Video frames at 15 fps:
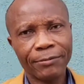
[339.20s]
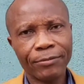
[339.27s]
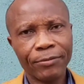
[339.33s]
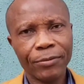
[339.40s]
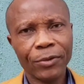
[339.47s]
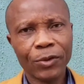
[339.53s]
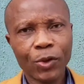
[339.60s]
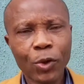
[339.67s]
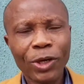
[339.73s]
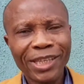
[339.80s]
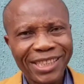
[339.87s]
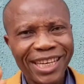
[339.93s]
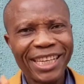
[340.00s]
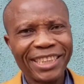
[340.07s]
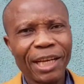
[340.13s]
So
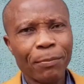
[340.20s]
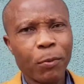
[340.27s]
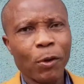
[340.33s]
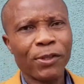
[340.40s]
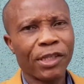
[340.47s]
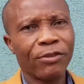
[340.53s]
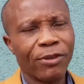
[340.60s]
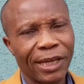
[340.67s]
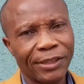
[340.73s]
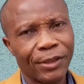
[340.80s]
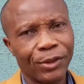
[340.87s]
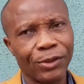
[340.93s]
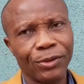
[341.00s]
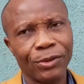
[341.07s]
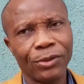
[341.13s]
create a positive
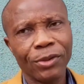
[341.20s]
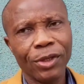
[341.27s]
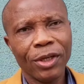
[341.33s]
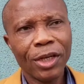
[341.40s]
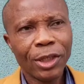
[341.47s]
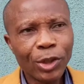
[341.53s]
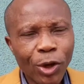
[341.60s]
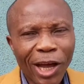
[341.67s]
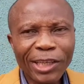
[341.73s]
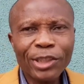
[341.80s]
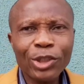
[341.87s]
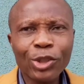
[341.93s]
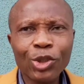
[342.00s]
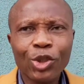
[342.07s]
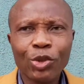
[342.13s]
attitude. Your
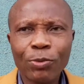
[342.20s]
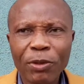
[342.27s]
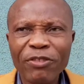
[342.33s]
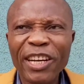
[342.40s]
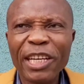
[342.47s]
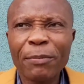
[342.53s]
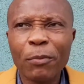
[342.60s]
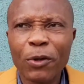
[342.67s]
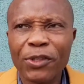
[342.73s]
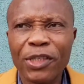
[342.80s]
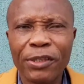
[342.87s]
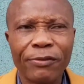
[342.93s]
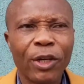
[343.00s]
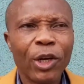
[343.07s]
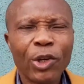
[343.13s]
attitude should be very
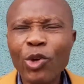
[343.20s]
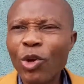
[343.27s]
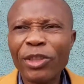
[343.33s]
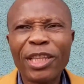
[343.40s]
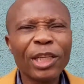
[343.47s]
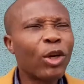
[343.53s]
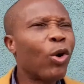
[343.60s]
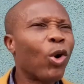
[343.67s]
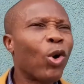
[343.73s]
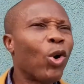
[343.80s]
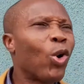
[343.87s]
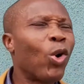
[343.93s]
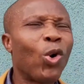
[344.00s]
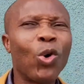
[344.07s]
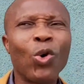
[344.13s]
positive. Don't think,
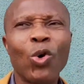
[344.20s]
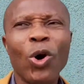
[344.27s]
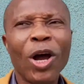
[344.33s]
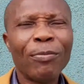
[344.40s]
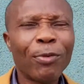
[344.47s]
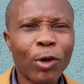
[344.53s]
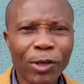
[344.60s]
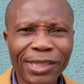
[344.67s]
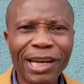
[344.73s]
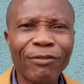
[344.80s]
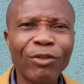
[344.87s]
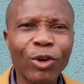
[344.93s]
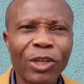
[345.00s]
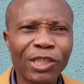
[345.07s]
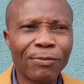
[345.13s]
oh, because I've
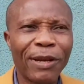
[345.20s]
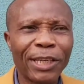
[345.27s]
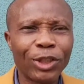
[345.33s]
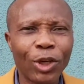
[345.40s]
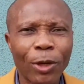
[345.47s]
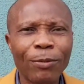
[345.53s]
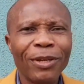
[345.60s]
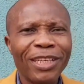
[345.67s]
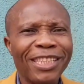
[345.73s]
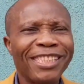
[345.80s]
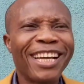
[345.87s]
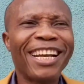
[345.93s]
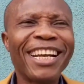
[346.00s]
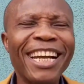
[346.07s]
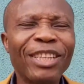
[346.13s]
lost my job, it's
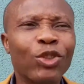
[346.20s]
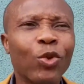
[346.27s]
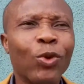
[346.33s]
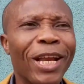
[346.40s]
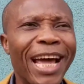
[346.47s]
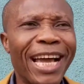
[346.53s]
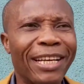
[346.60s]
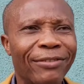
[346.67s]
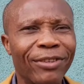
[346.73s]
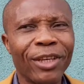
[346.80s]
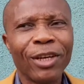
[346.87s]
an end to life.